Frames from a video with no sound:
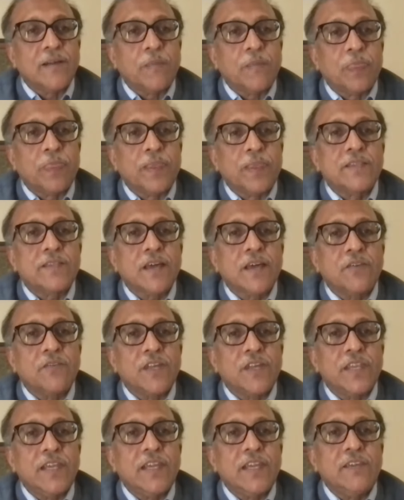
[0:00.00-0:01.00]
these are
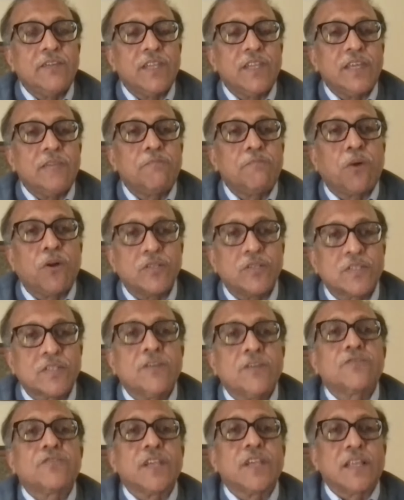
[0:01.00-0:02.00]
very, very
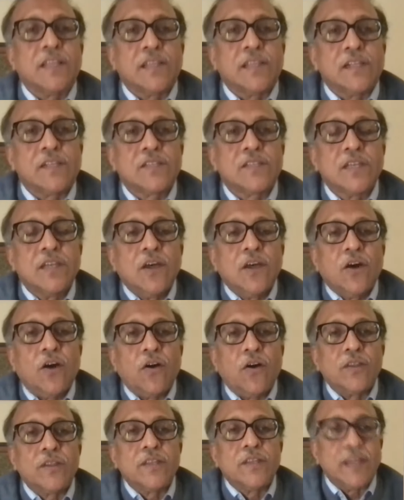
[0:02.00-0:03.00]
positive signals
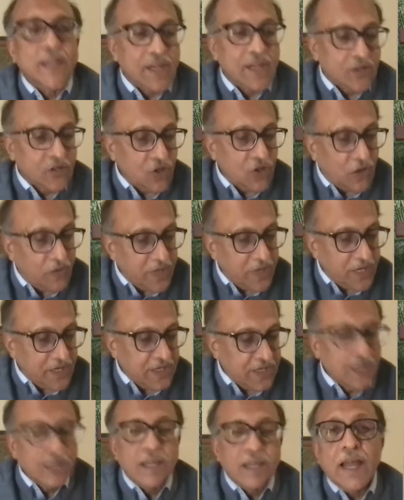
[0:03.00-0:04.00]
on the
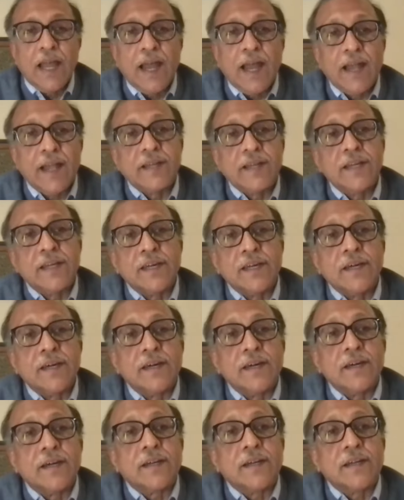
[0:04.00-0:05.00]
economic and
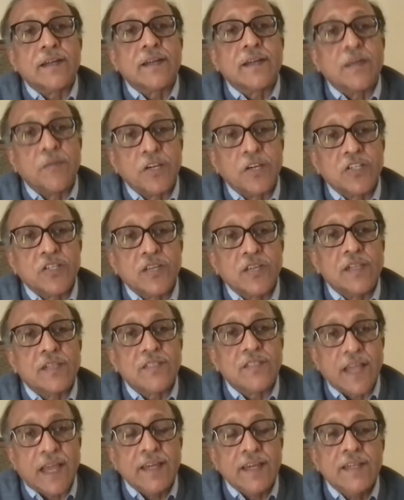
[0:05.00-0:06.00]
commercial
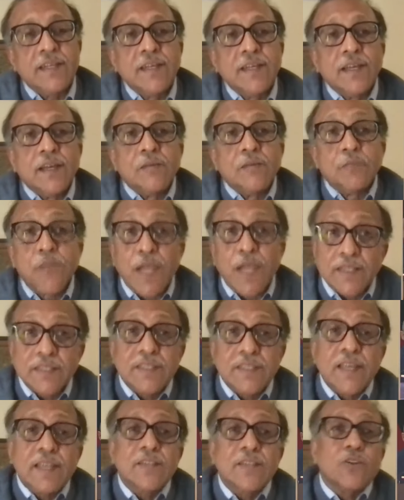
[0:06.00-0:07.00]
side. Plus,
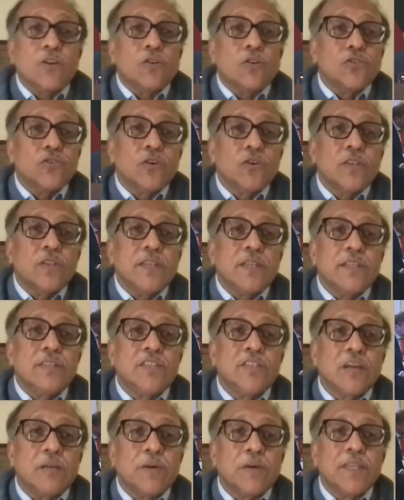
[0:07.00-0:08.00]
there is also the
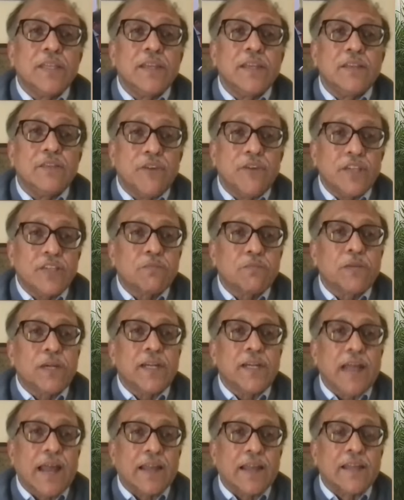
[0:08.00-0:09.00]
German
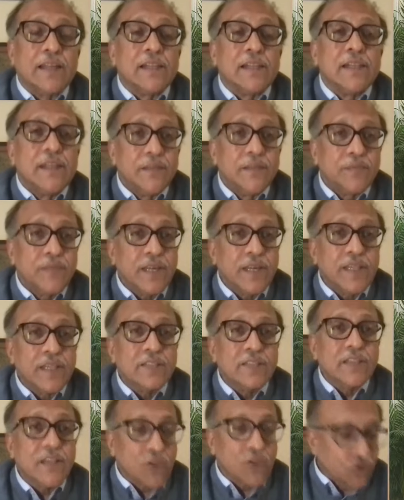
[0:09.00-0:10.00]
investment angle. There
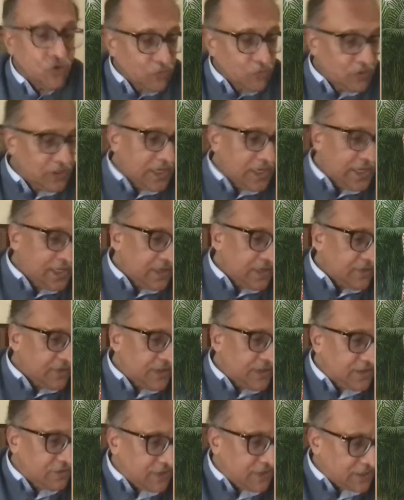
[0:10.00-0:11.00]
is a cumulative
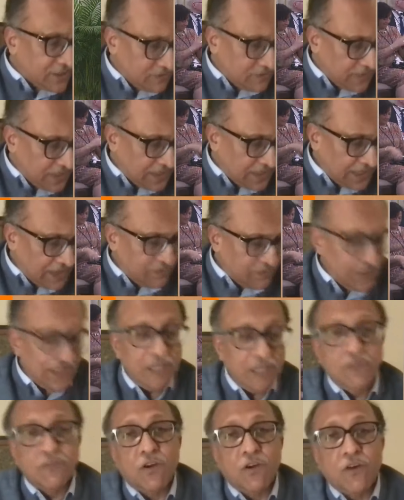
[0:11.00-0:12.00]
investment, I
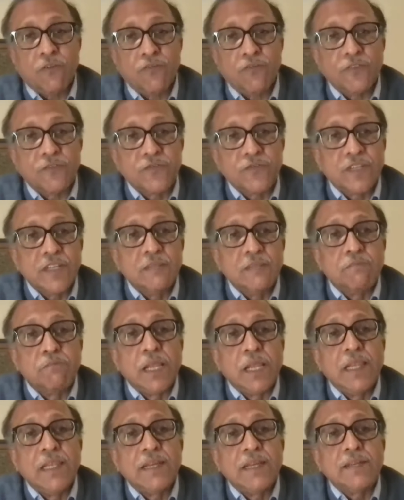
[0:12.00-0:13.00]
believe, of $15
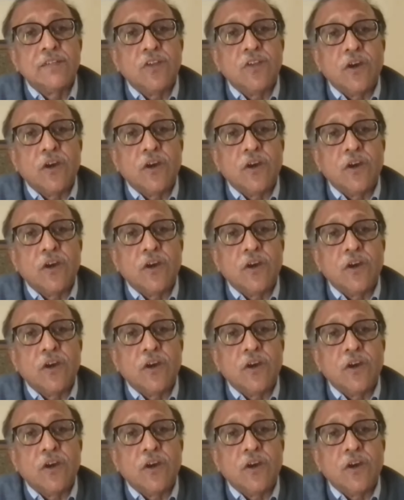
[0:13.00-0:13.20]
billion